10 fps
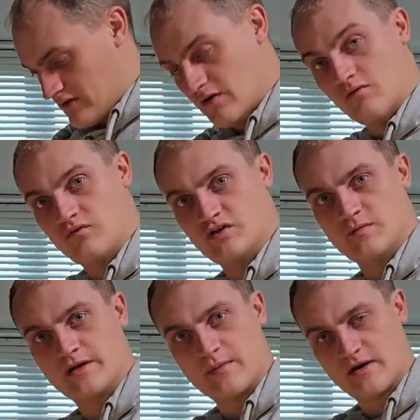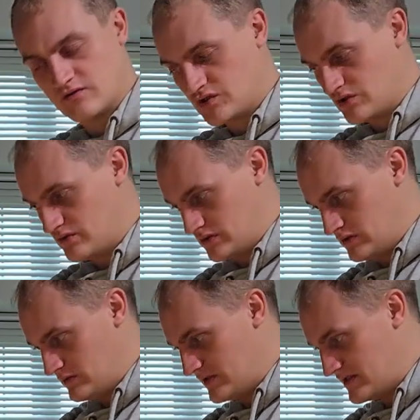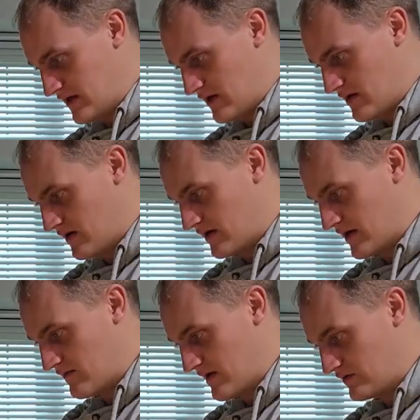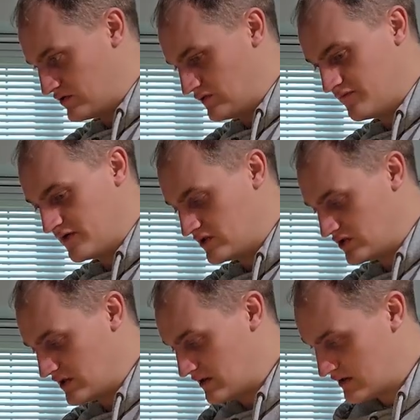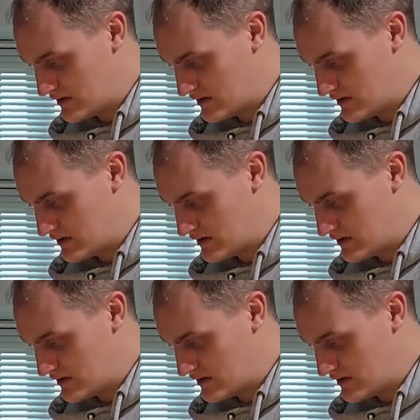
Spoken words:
hopefully should be coming out soon when I get around to finishing